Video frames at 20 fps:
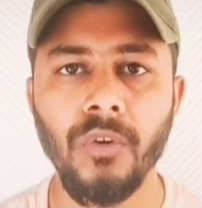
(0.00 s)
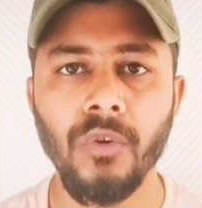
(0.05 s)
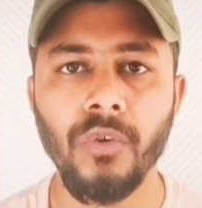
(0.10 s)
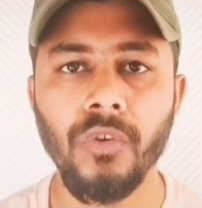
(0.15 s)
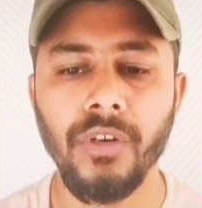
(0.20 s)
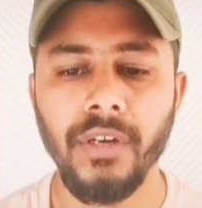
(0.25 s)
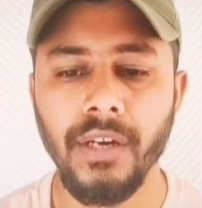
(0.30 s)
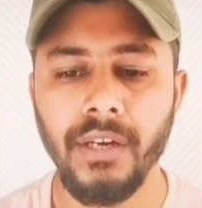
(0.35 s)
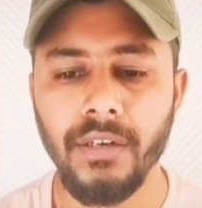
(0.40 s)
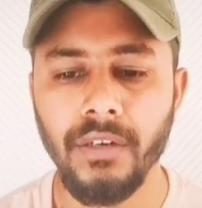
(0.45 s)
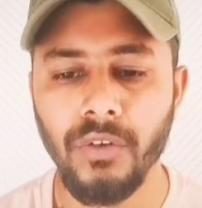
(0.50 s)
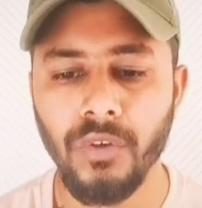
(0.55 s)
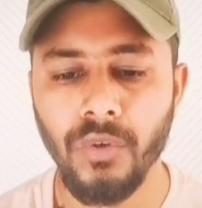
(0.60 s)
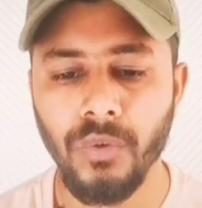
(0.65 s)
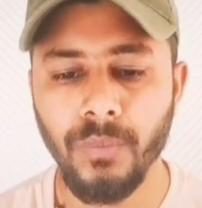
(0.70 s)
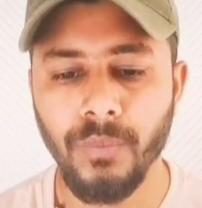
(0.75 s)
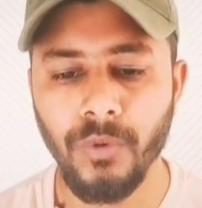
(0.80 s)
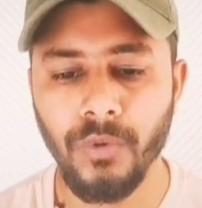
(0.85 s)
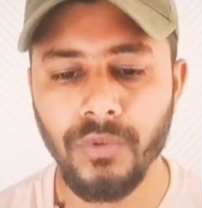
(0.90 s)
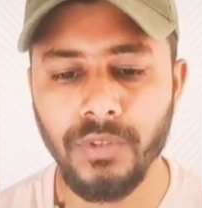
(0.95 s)
Now to create a
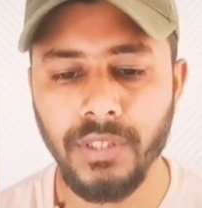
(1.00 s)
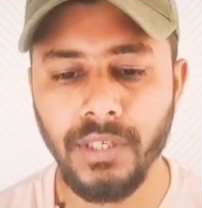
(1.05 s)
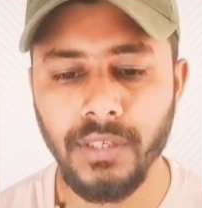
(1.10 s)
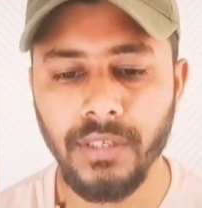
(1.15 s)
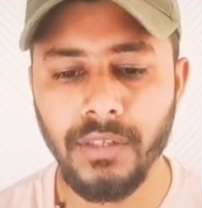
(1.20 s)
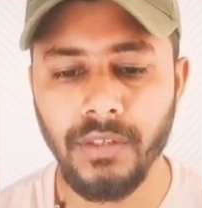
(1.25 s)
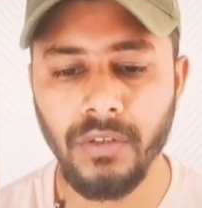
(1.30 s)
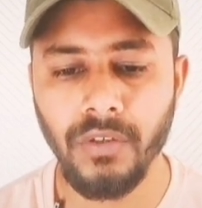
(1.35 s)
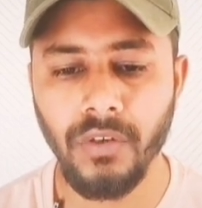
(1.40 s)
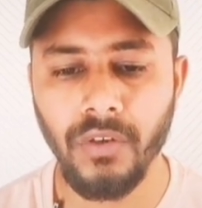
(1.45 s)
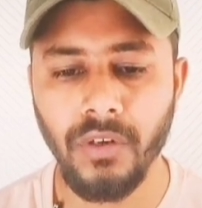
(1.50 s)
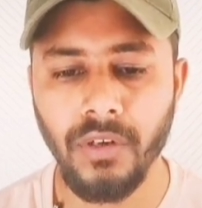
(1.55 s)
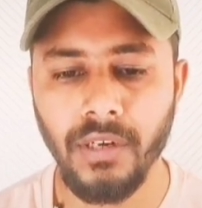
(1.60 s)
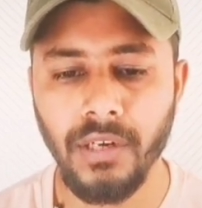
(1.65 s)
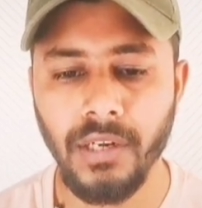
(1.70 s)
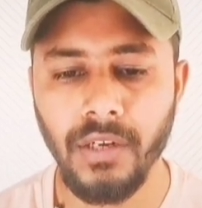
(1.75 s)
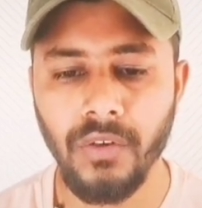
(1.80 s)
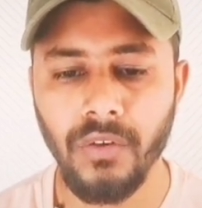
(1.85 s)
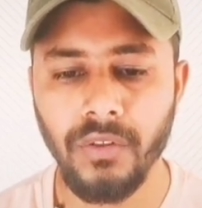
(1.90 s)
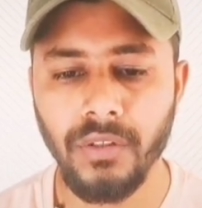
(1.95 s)
new project, you're going
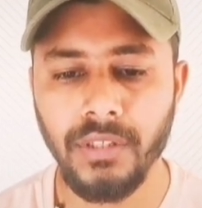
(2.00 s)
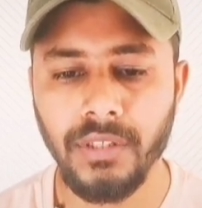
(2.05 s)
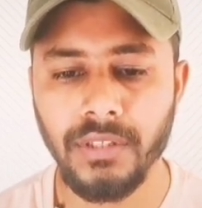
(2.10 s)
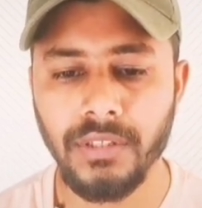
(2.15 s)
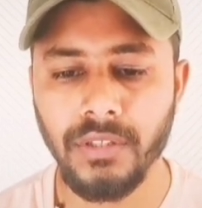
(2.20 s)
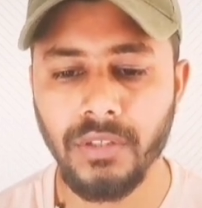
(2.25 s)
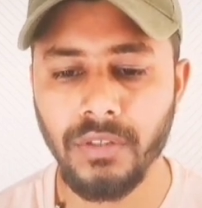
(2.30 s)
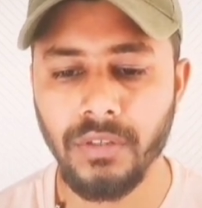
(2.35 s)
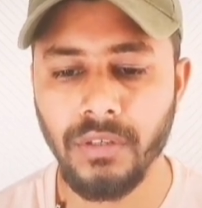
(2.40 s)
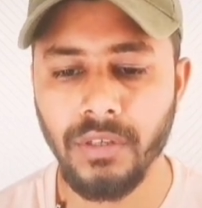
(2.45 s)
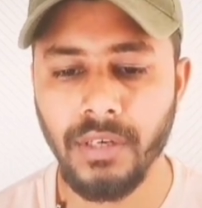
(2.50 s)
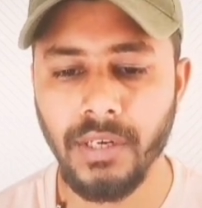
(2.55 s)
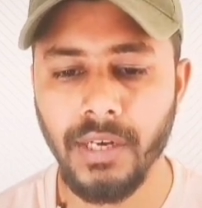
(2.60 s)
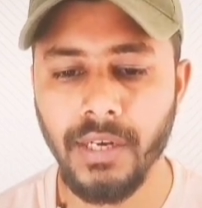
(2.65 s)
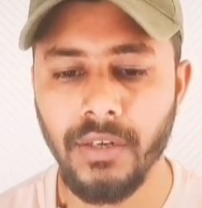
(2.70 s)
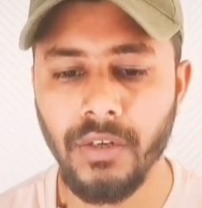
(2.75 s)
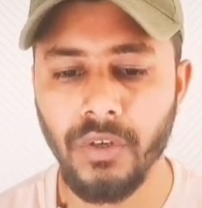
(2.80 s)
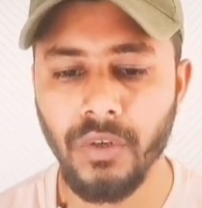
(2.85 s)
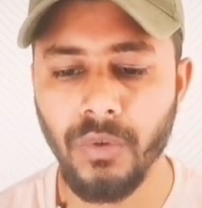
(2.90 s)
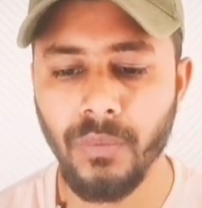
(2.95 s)
to click on this
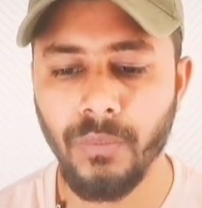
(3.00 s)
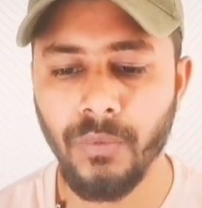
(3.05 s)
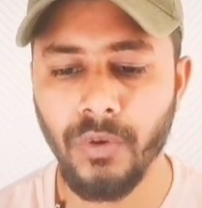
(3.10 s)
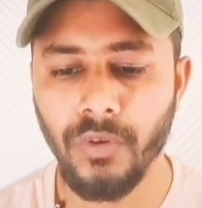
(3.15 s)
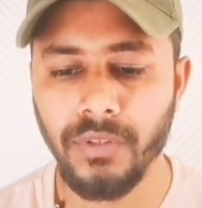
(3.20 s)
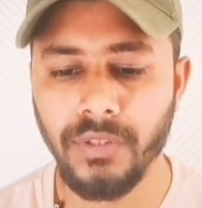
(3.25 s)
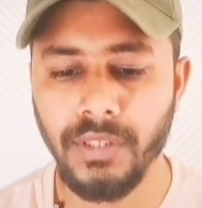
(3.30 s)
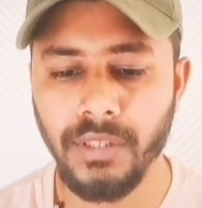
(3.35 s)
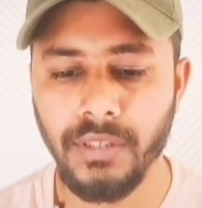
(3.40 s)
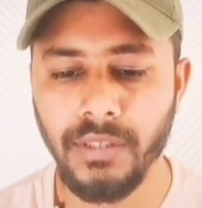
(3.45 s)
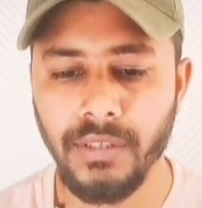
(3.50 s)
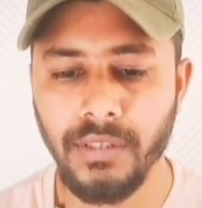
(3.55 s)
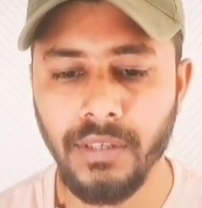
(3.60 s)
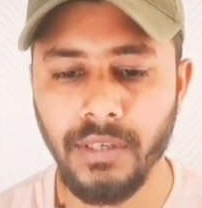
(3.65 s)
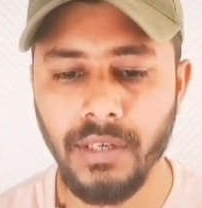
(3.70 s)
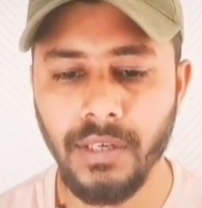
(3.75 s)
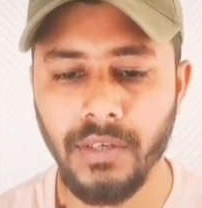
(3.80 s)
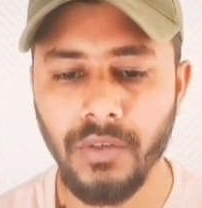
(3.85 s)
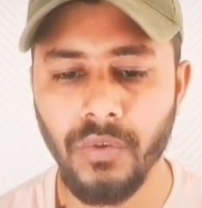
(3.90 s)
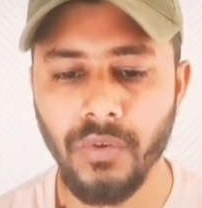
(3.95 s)
create new project,
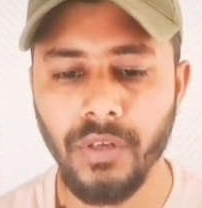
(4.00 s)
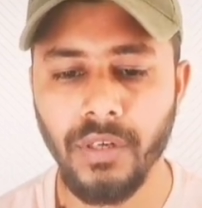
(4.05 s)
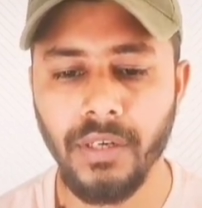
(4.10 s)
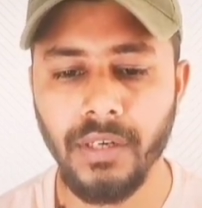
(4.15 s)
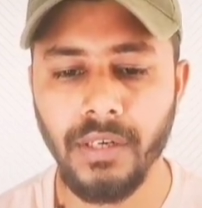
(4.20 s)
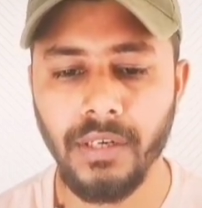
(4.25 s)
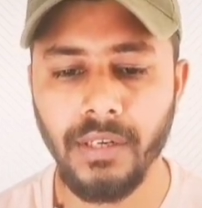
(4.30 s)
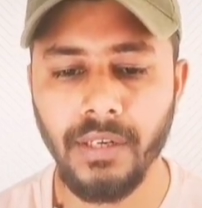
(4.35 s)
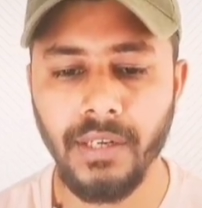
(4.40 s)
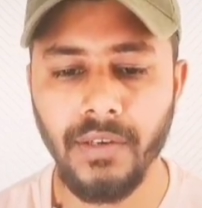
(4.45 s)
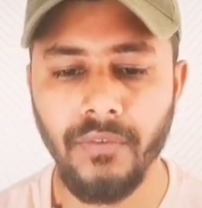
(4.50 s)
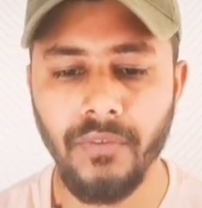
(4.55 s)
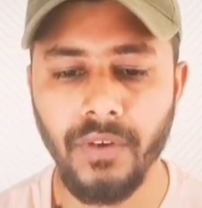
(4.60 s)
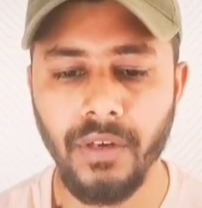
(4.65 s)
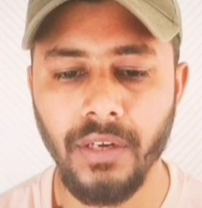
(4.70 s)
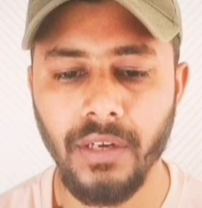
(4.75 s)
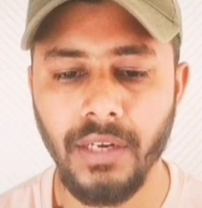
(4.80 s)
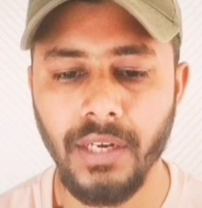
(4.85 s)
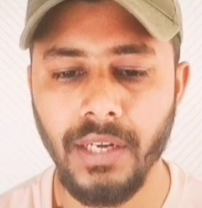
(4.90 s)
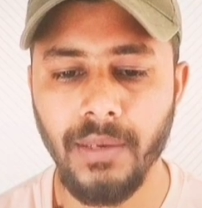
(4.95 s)
and you can give
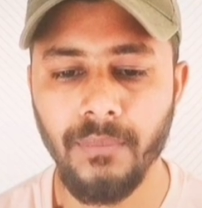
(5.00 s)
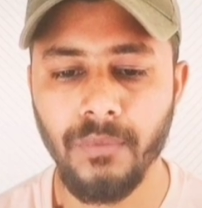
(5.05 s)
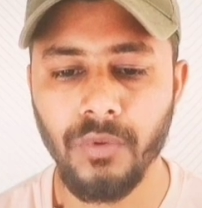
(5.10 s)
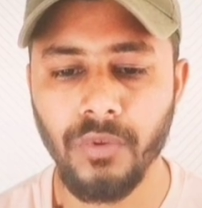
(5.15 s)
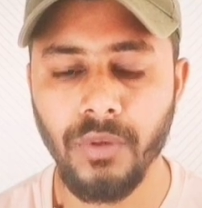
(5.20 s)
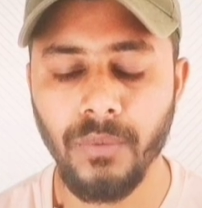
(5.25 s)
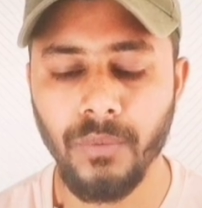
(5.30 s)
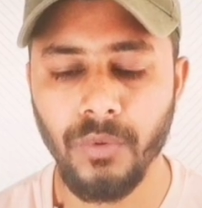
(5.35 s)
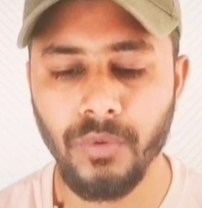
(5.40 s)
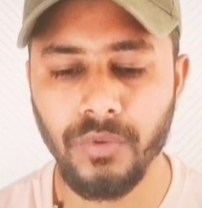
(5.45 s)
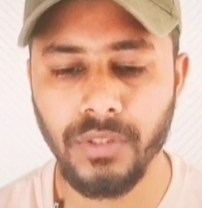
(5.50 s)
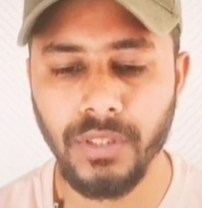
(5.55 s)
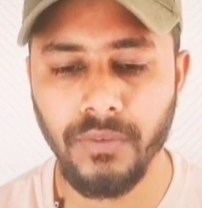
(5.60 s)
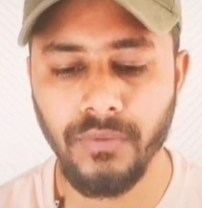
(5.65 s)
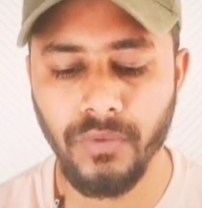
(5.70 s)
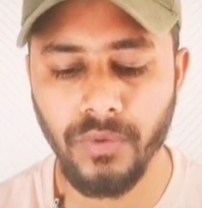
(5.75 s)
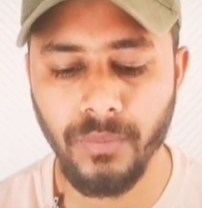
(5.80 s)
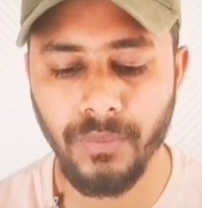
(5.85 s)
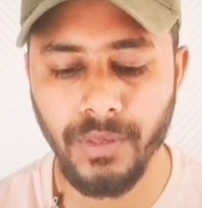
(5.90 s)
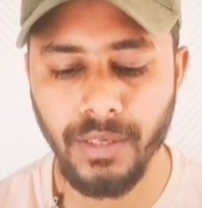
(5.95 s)
a name to your
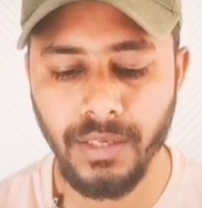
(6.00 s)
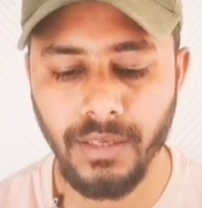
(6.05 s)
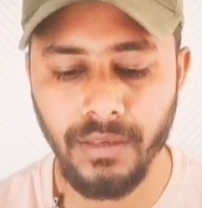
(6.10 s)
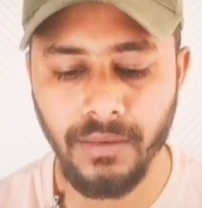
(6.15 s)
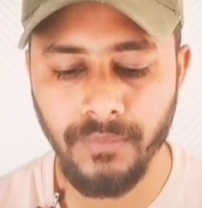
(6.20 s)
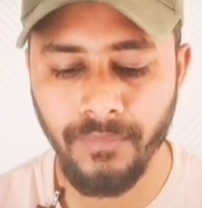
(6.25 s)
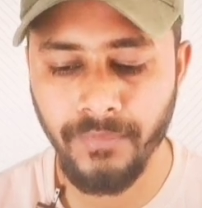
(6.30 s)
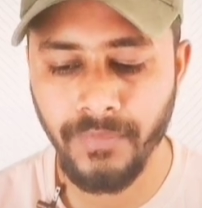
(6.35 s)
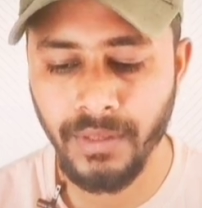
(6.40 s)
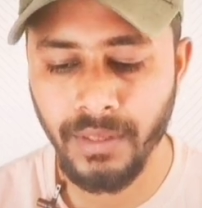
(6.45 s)
project from here.